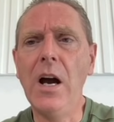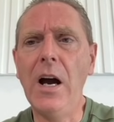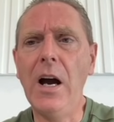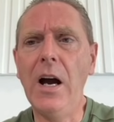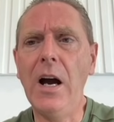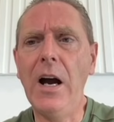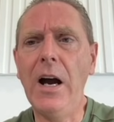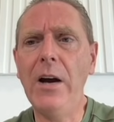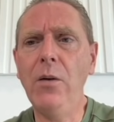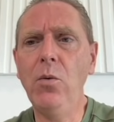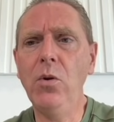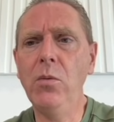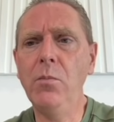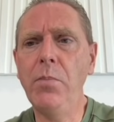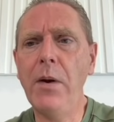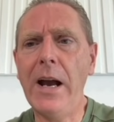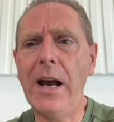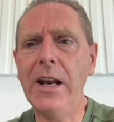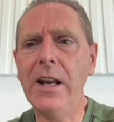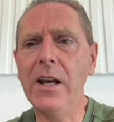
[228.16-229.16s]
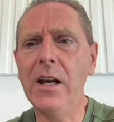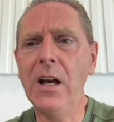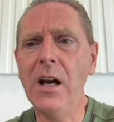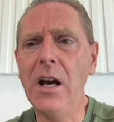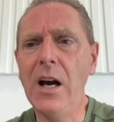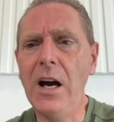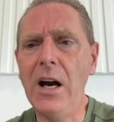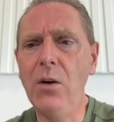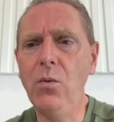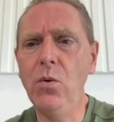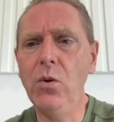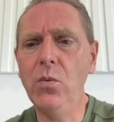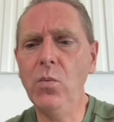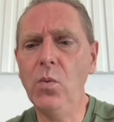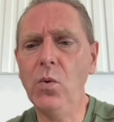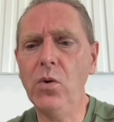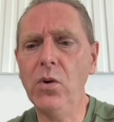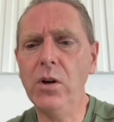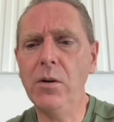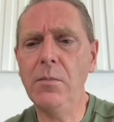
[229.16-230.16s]
I wouldn't panic. I wouldn't
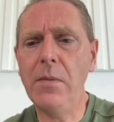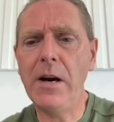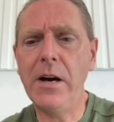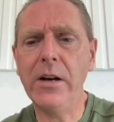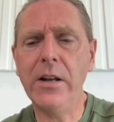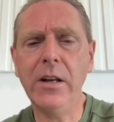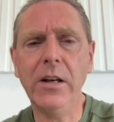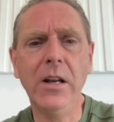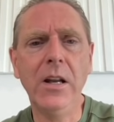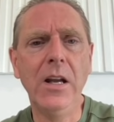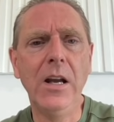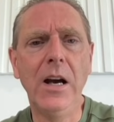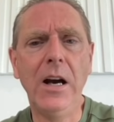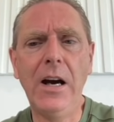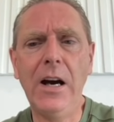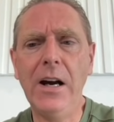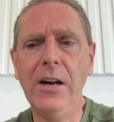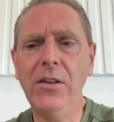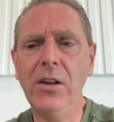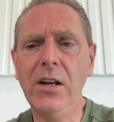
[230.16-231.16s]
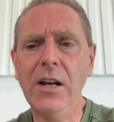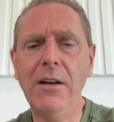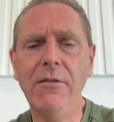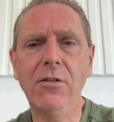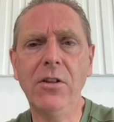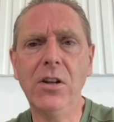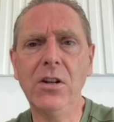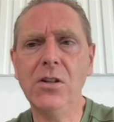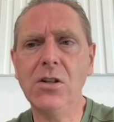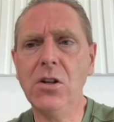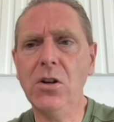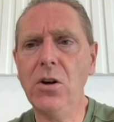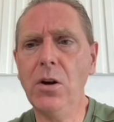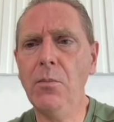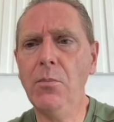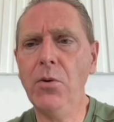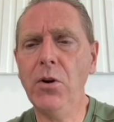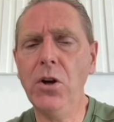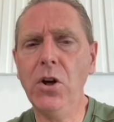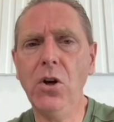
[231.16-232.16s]
worry about it. I think everything's looking
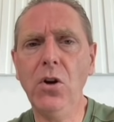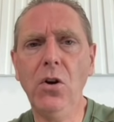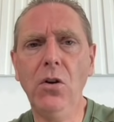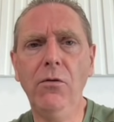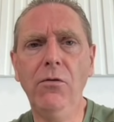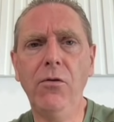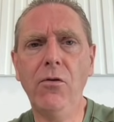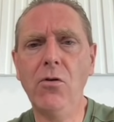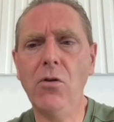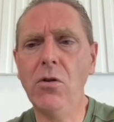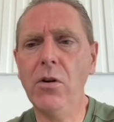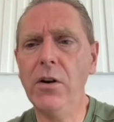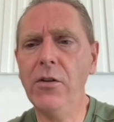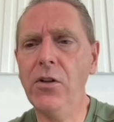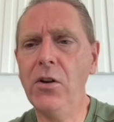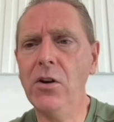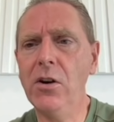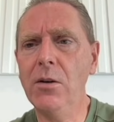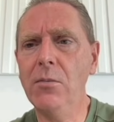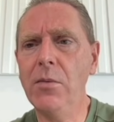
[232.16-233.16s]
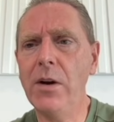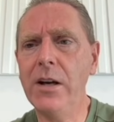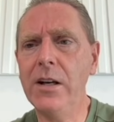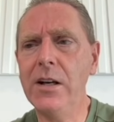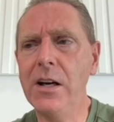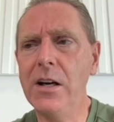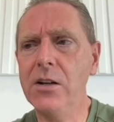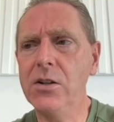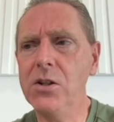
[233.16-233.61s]
pretty good for Ethereum right now.